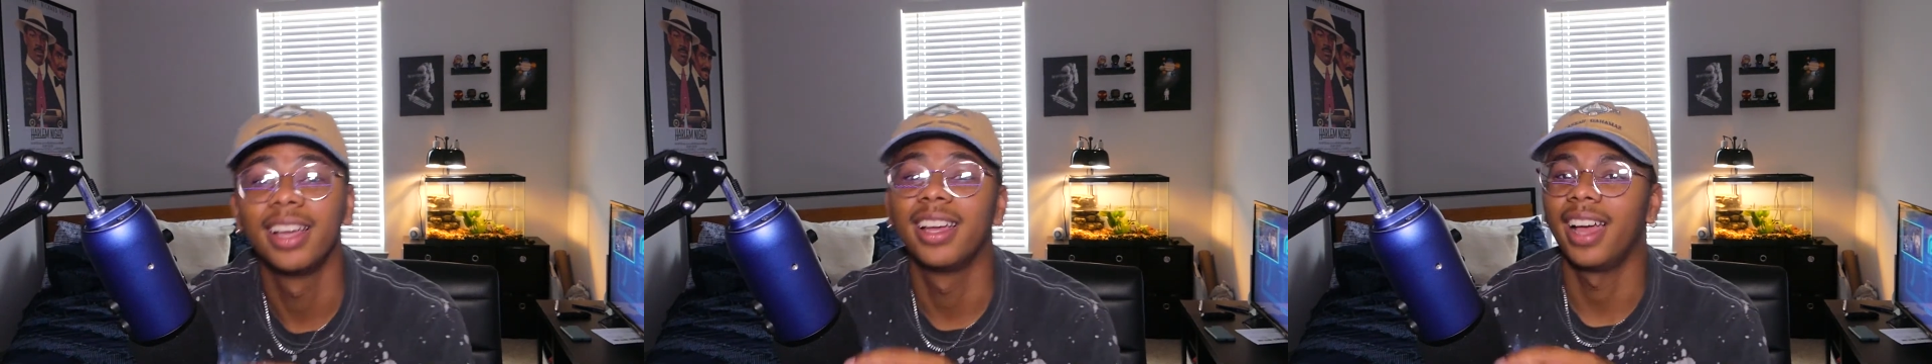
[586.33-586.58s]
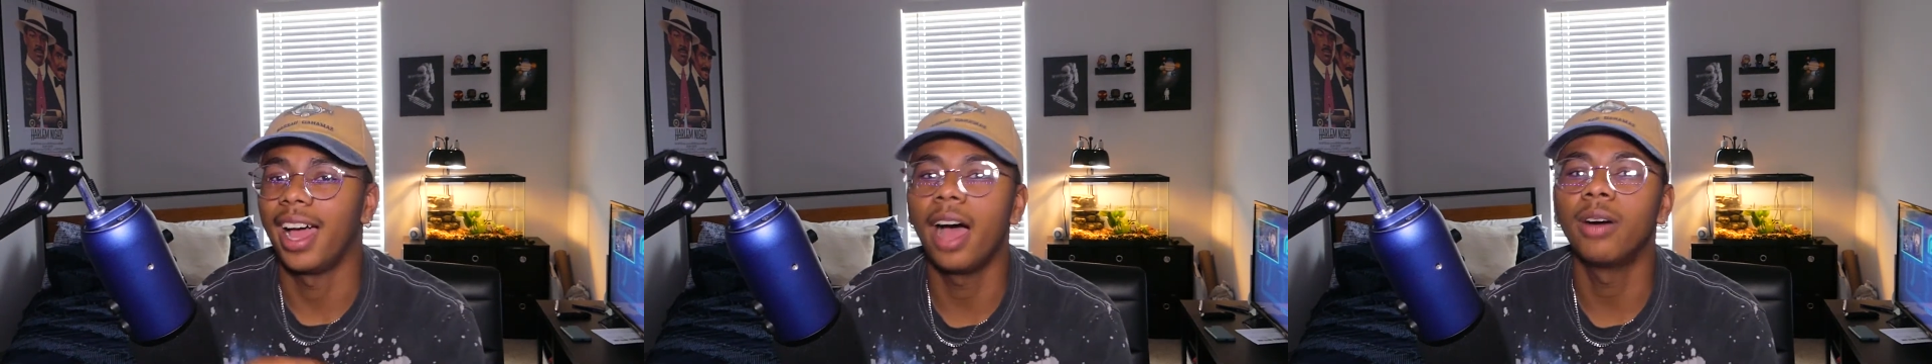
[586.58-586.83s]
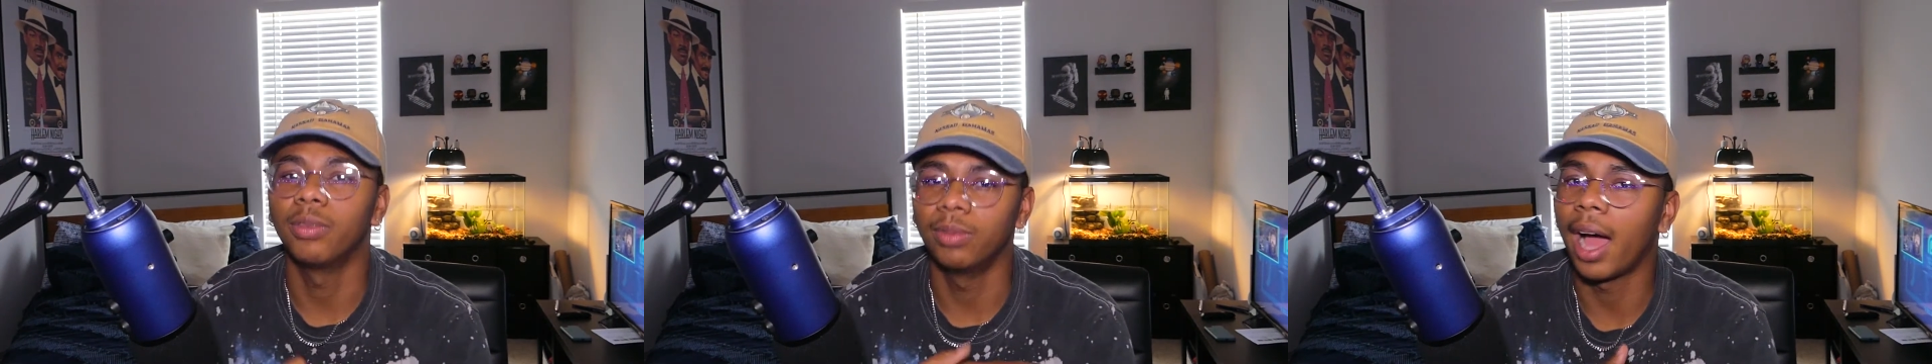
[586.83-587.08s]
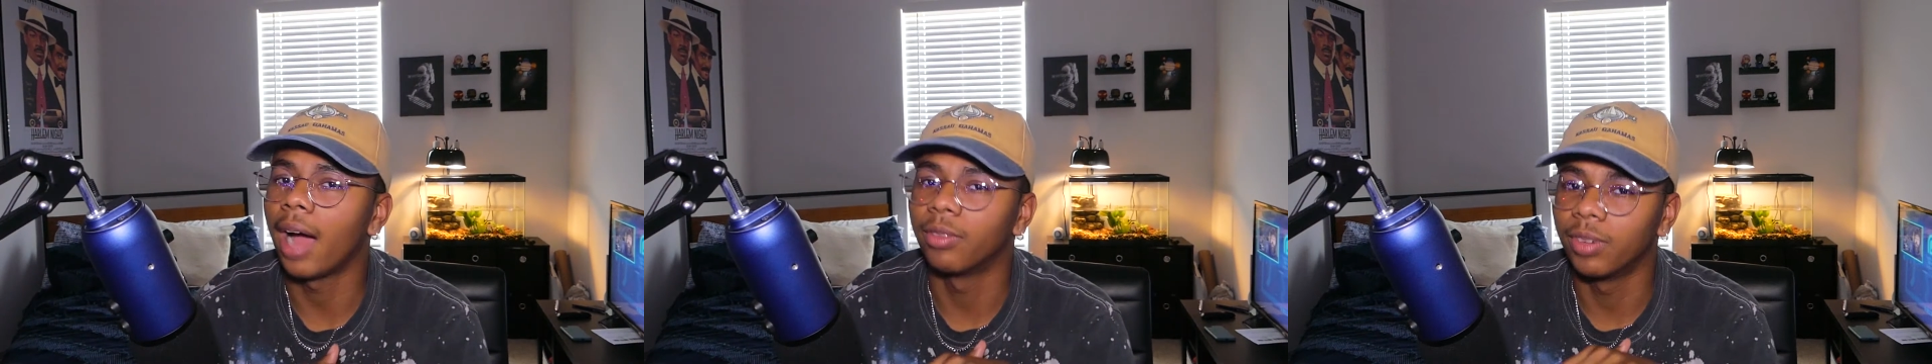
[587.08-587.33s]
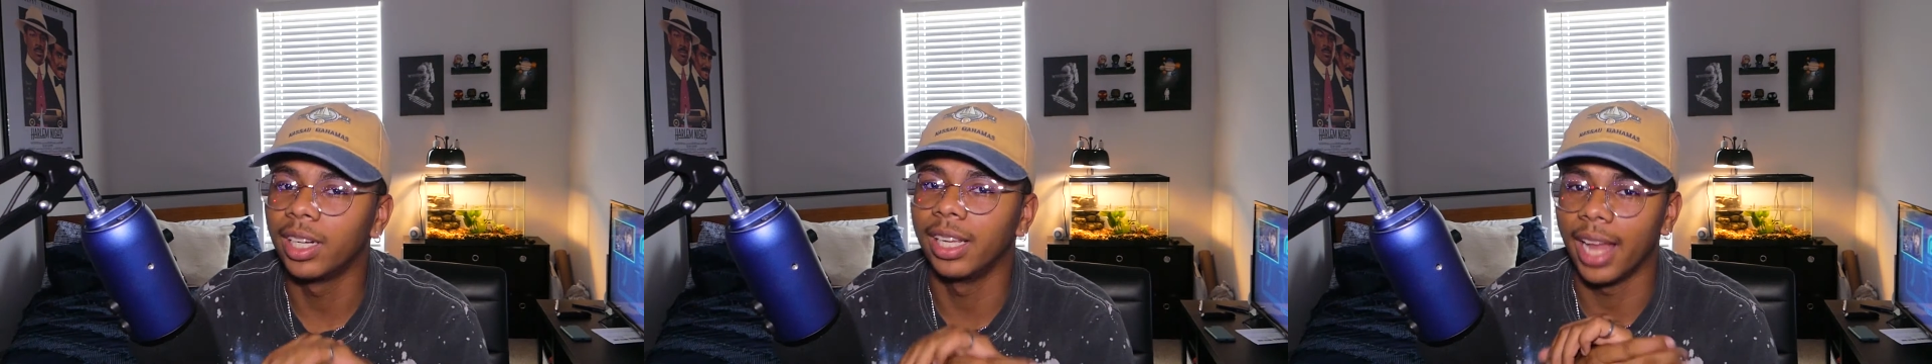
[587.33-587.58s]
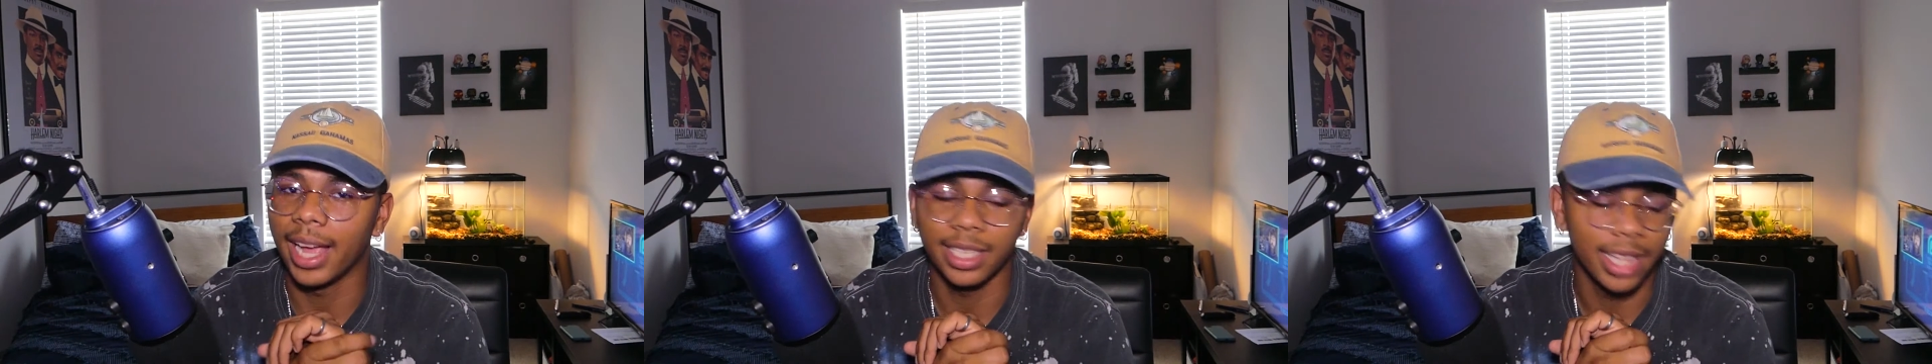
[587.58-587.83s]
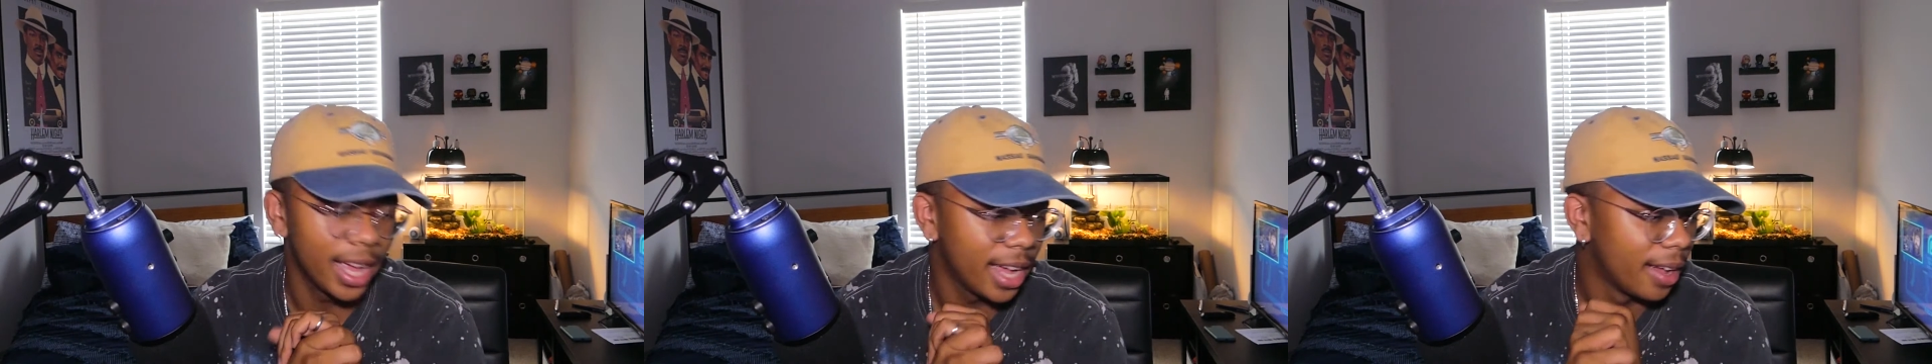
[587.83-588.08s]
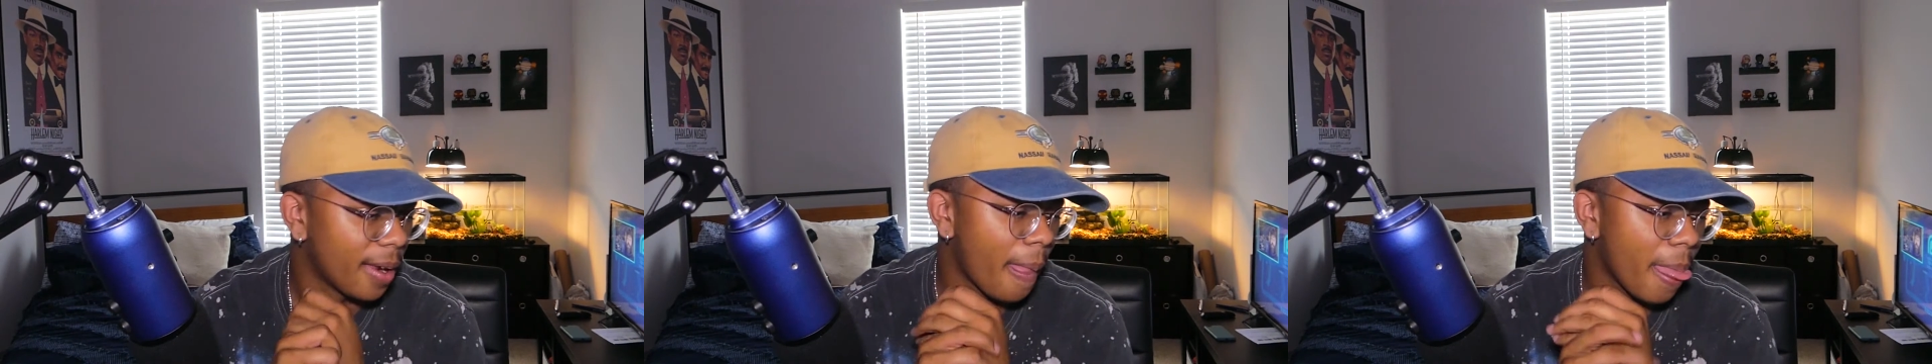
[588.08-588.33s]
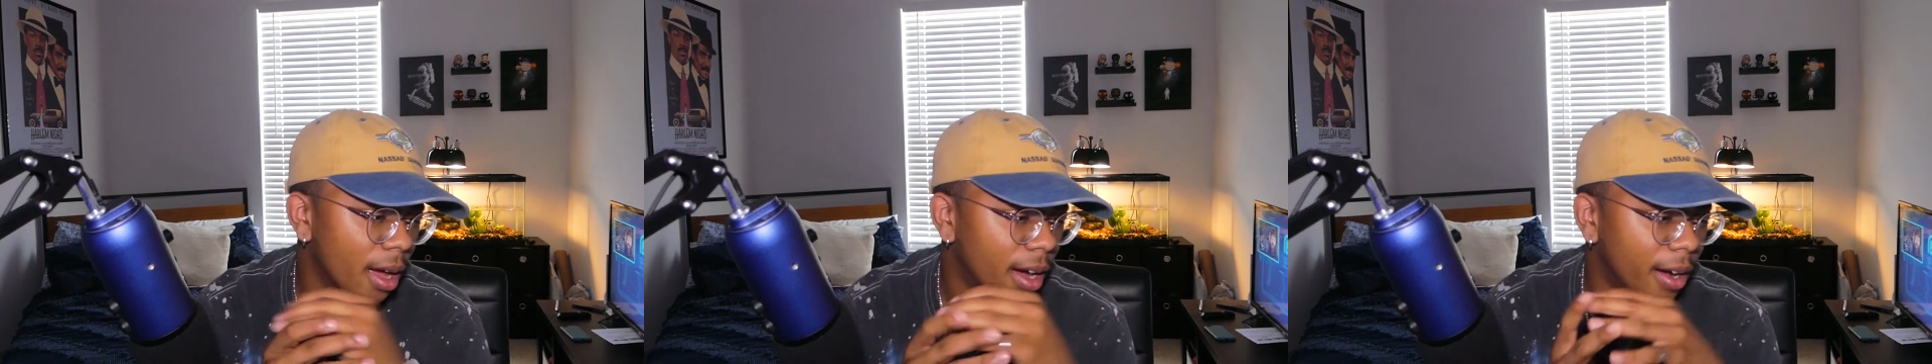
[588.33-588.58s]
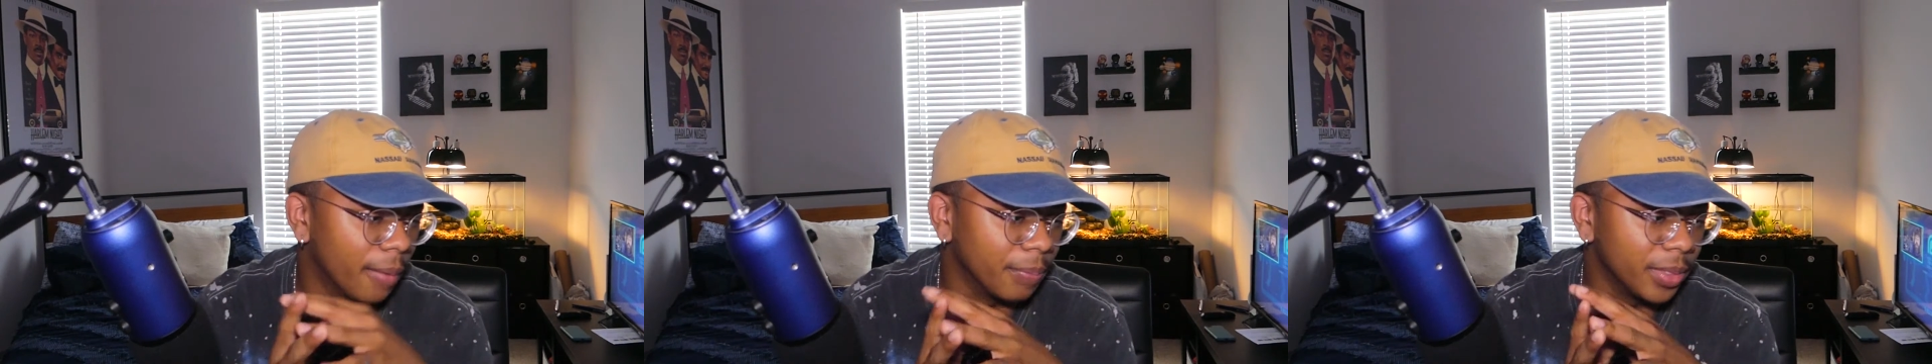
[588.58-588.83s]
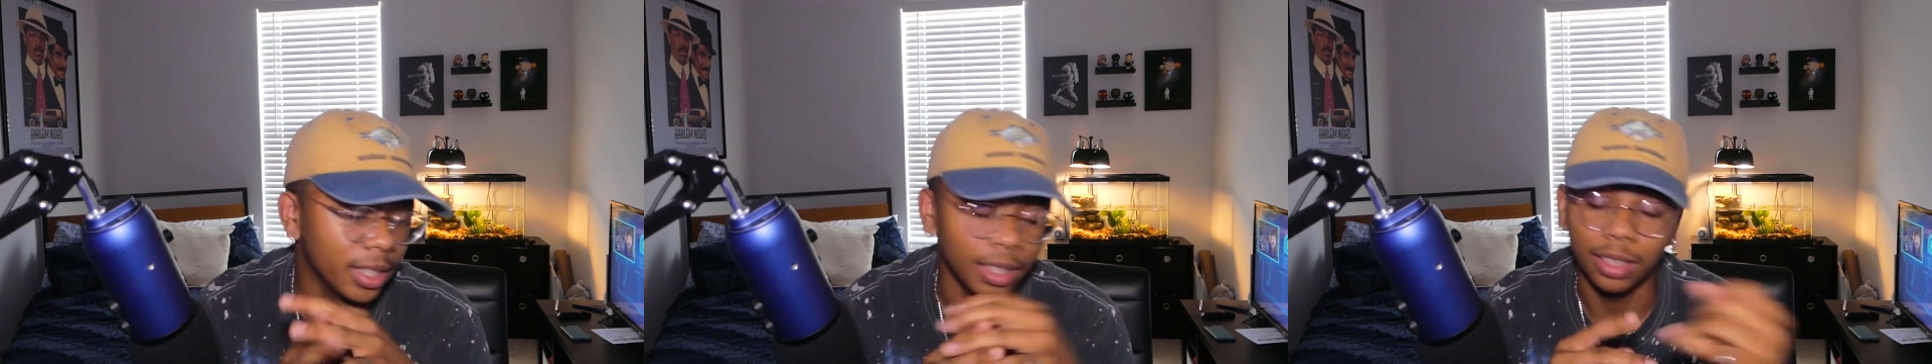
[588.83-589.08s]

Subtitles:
I really like that. The